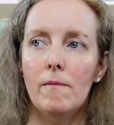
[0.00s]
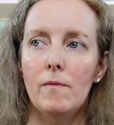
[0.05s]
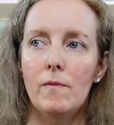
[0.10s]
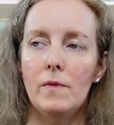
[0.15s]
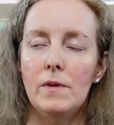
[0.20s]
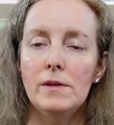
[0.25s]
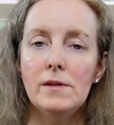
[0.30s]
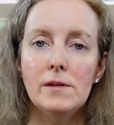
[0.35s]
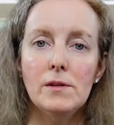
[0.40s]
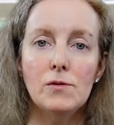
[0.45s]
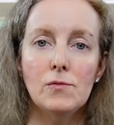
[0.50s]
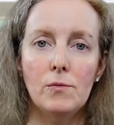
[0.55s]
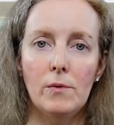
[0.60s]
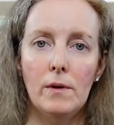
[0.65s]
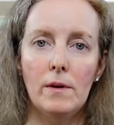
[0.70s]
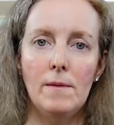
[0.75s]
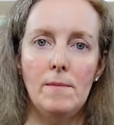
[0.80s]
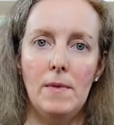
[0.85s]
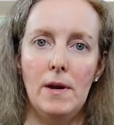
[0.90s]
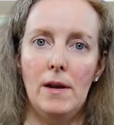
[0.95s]
this is
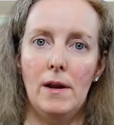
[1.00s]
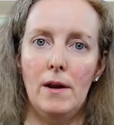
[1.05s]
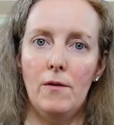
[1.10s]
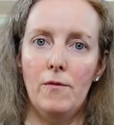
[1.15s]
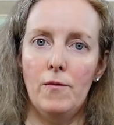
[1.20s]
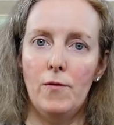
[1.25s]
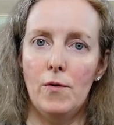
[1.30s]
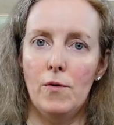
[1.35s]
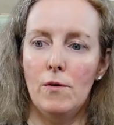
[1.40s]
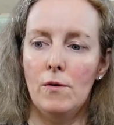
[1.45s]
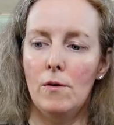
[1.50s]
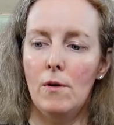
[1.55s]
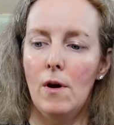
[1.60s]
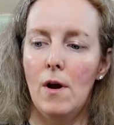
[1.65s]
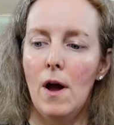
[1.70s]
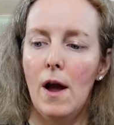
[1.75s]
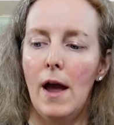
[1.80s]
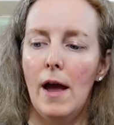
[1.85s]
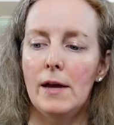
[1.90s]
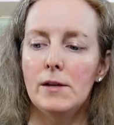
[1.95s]
really meaningful.
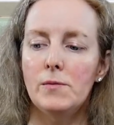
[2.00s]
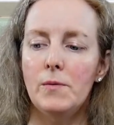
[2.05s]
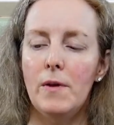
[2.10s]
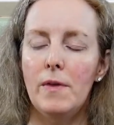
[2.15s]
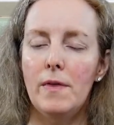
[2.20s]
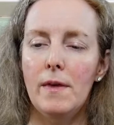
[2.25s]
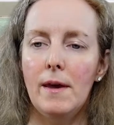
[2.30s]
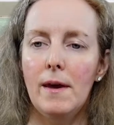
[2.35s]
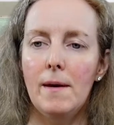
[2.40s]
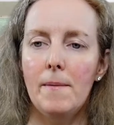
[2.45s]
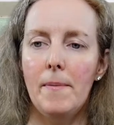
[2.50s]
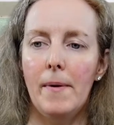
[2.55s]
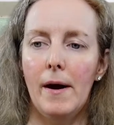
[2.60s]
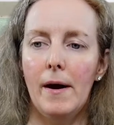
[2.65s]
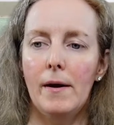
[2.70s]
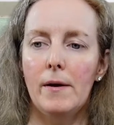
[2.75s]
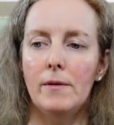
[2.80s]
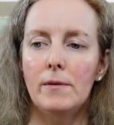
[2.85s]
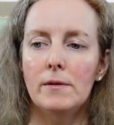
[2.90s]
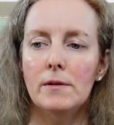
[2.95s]
As we think
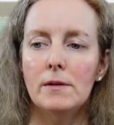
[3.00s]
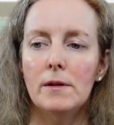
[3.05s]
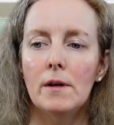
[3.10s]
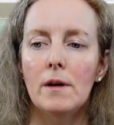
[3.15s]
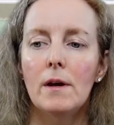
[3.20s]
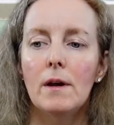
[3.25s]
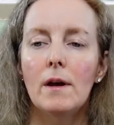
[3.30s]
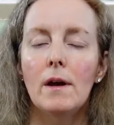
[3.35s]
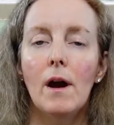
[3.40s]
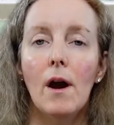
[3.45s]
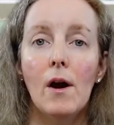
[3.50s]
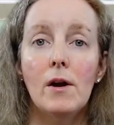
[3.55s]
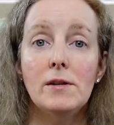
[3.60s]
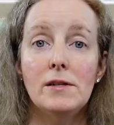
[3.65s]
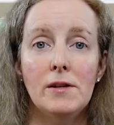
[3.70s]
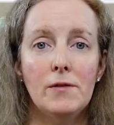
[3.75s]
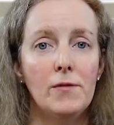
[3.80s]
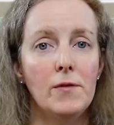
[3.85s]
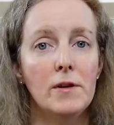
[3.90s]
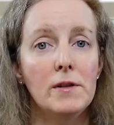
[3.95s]
about our
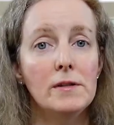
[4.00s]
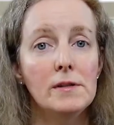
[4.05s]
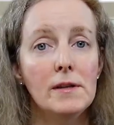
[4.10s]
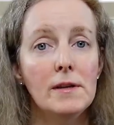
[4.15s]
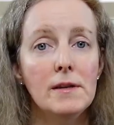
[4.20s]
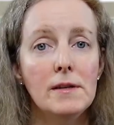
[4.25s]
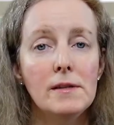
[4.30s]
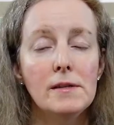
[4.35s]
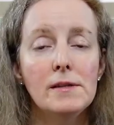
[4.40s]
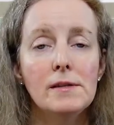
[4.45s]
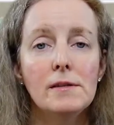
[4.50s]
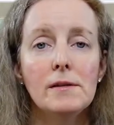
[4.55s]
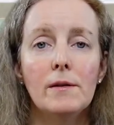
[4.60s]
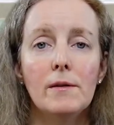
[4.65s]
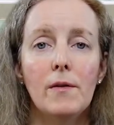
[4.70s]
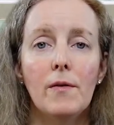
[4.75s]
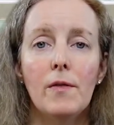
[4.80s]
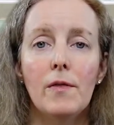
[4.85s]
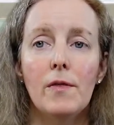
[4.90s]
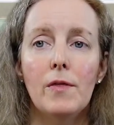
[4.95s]
differences,
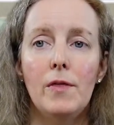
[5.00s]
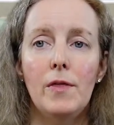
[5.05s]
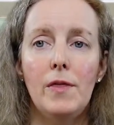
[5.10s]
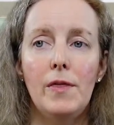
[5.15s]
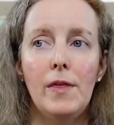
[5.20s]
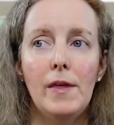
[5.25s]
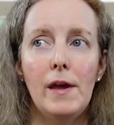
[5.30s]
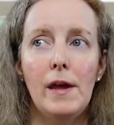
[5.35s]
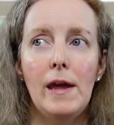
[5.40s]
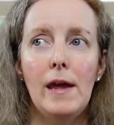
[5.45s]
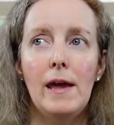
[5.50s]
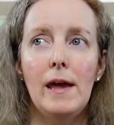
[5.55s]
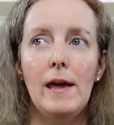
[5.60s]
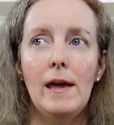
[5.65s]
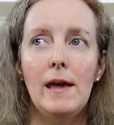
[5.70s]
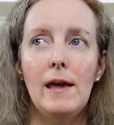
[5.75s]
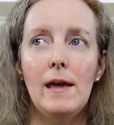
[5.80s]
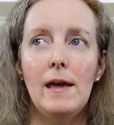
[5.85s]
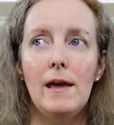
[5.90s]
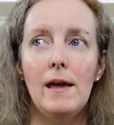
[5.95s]

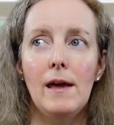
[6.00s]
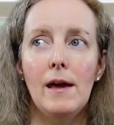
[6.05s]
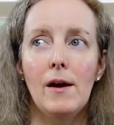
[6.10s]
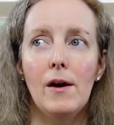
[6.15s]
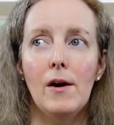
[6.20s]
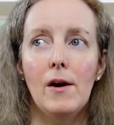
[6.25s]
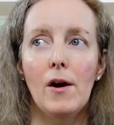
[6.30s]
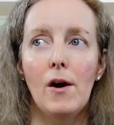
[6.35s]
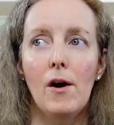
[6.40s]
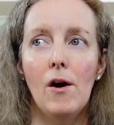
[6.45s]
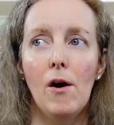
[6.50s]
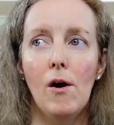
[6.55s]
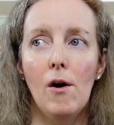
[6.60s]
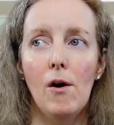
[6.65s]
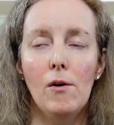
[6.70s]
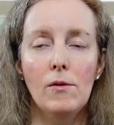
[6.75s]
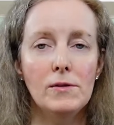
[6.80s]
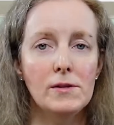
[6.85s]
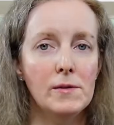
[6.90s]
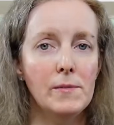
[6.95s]
the
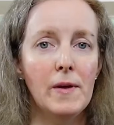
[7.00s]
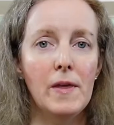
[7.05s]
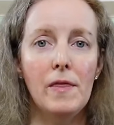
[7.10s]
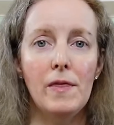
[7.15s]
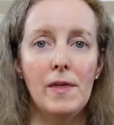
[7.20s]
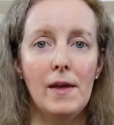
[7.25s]
ultimate